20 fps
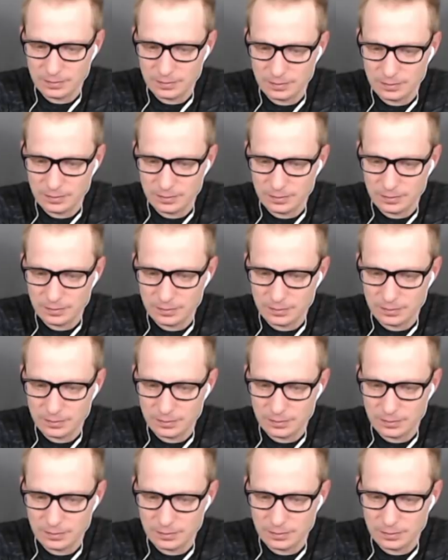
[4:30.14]

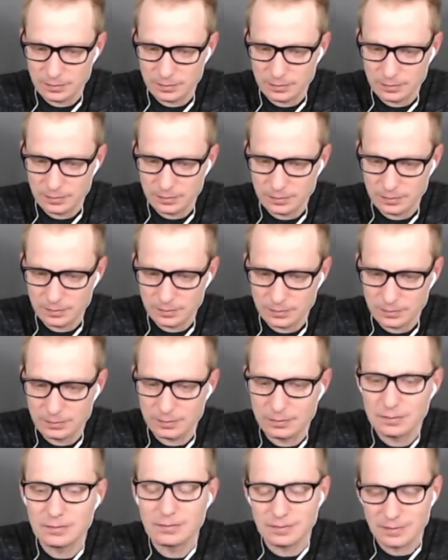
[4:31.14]

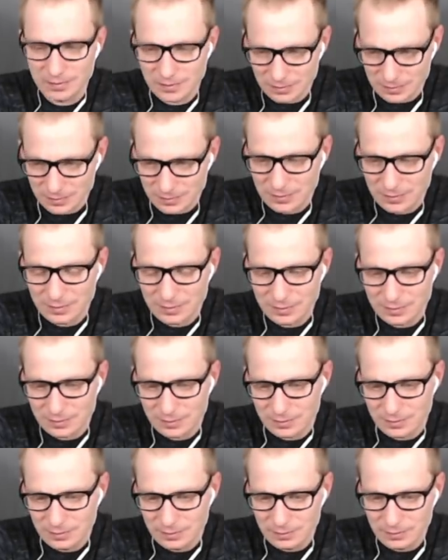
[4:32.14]

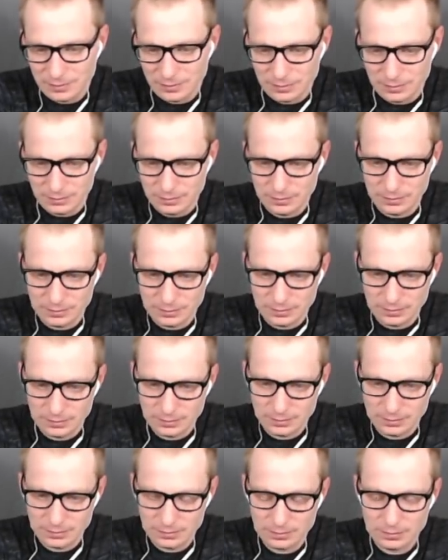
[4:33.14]

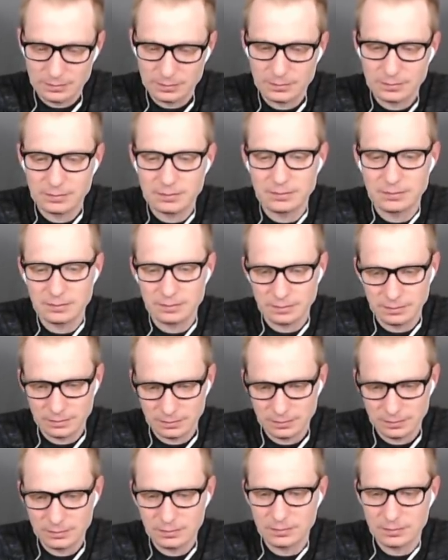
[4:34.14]

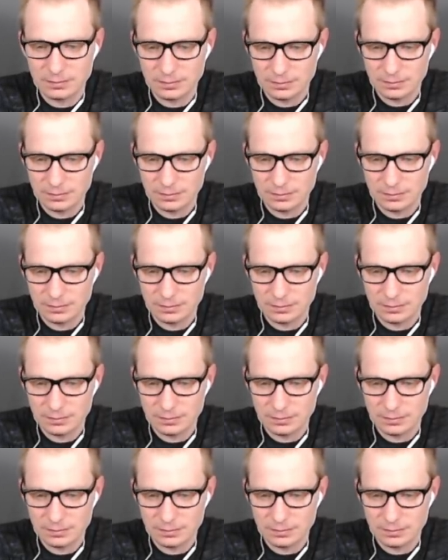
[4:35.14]
No words are spoken by the person on screen.